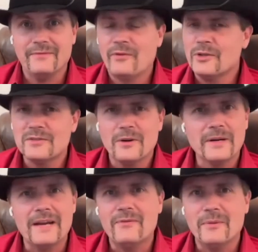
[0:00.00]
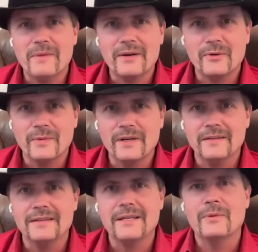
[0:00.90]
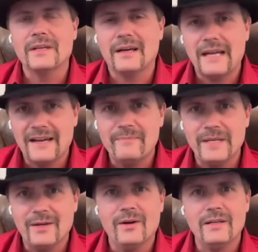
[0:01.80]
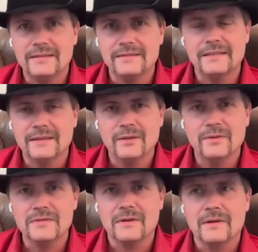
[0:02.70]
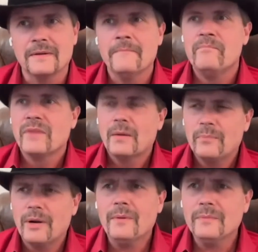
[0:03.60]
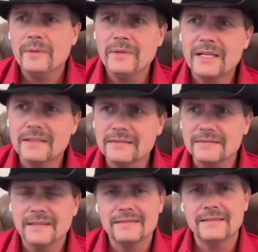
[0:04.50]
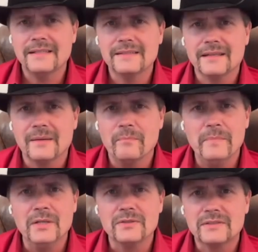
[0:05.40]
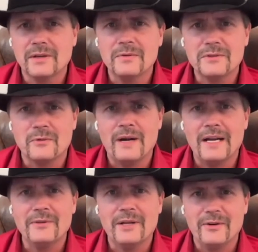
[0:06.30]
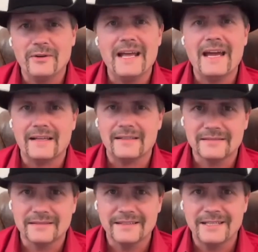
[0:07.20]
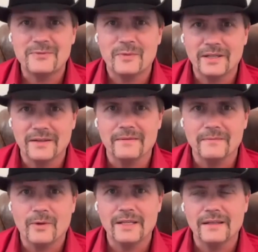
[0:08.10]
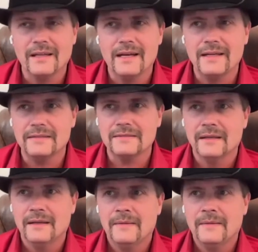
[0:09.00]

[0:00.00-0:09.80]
First song ever in my career that they would not have me on to sing the new song, probably because it says things like millstones around their necks. That's one of the lines.